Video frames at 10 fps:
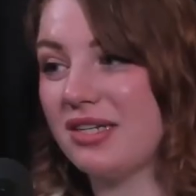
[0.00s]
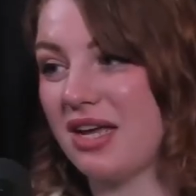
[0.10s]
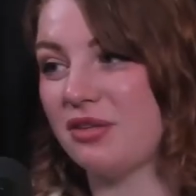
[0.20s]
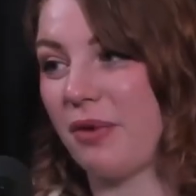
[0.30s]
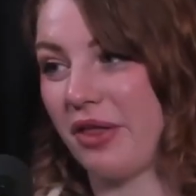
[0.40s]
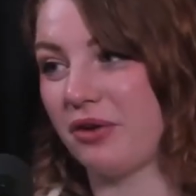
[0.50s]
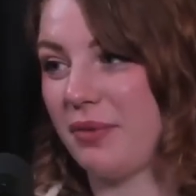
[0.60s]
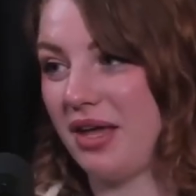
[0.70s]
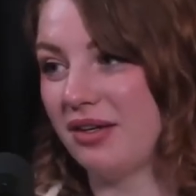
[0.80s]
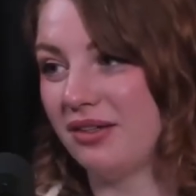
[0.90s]
does bother
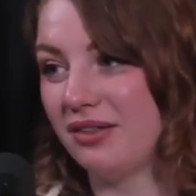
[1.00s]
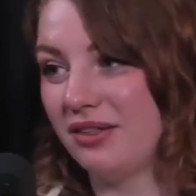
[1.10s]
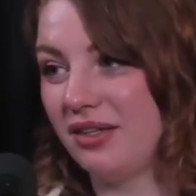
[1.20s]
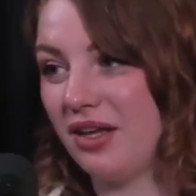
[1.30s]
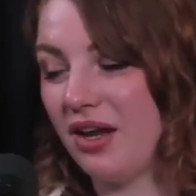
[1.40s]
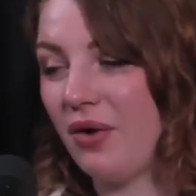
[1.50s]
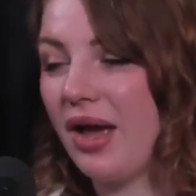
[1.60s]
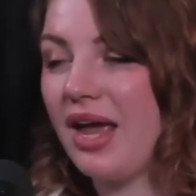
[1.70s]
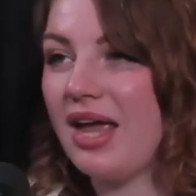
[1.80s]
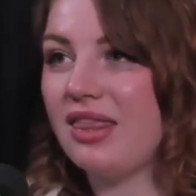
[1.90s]
me. You know,
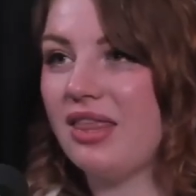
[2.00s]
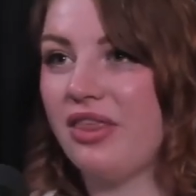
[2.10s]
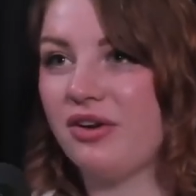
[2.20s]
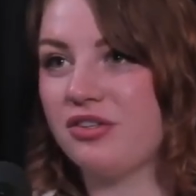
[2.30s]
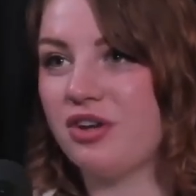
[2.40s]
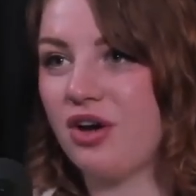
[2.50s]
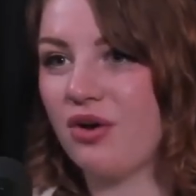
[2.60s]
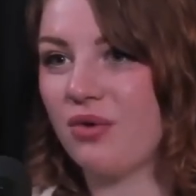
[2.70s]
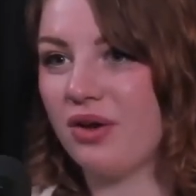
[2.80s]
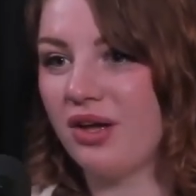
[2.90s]
I hate that there's
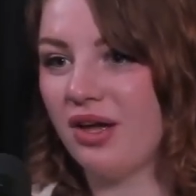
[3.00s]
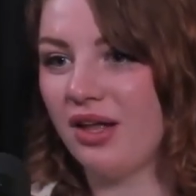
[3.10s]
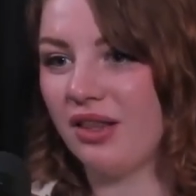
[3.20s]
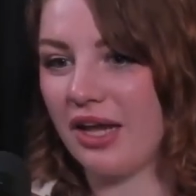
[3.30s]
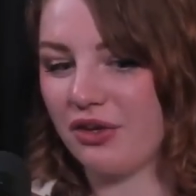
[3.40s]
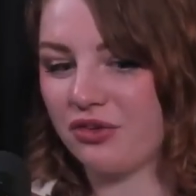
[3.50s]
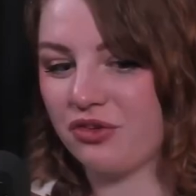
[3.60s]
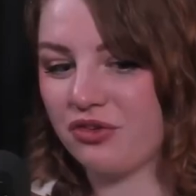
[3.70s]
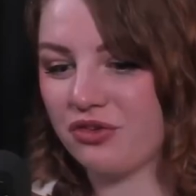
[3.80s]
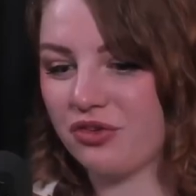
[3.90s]
no like
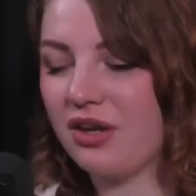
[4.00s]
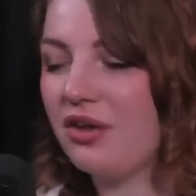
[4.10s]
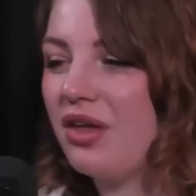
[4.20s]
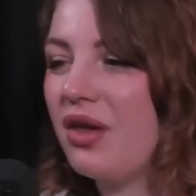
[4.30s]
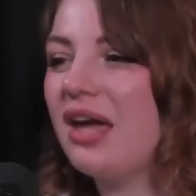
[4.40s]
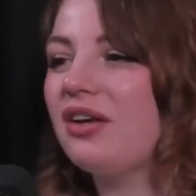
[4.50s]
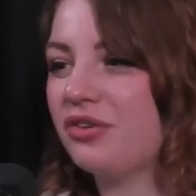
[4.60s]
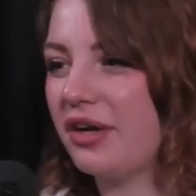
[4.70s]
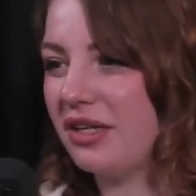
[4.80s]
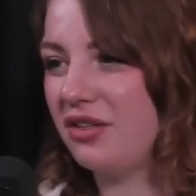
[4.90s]
you, you can't
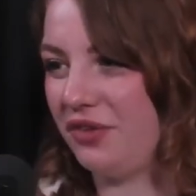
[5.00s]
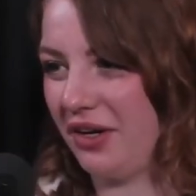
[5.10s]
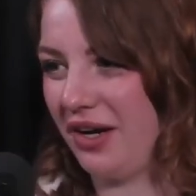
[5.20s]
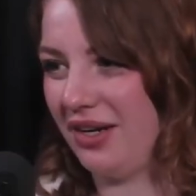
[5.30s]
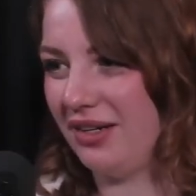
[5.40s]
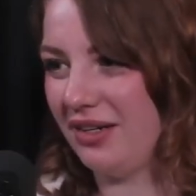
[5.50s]
transfer it.